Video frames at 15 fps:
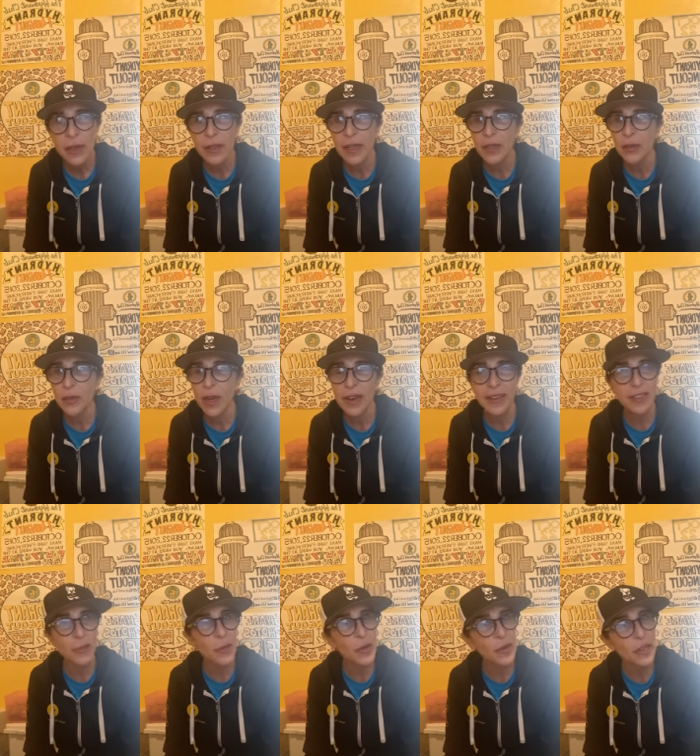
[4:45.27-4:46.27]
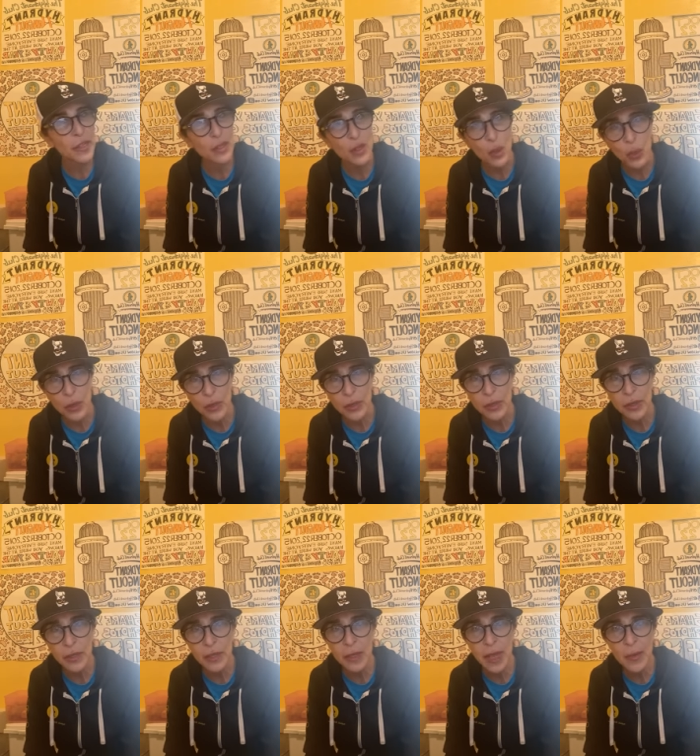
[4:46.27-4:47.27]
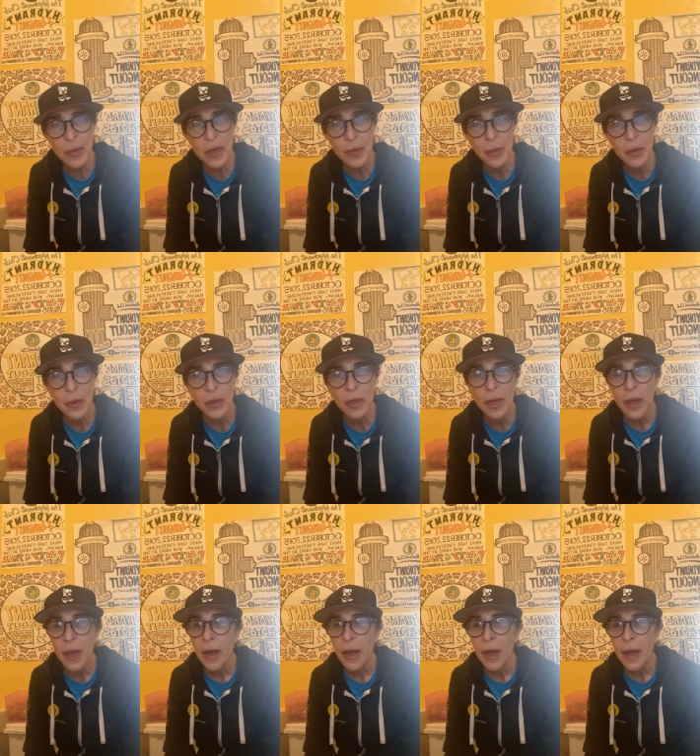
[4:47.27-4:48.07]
They do not experience the world like people.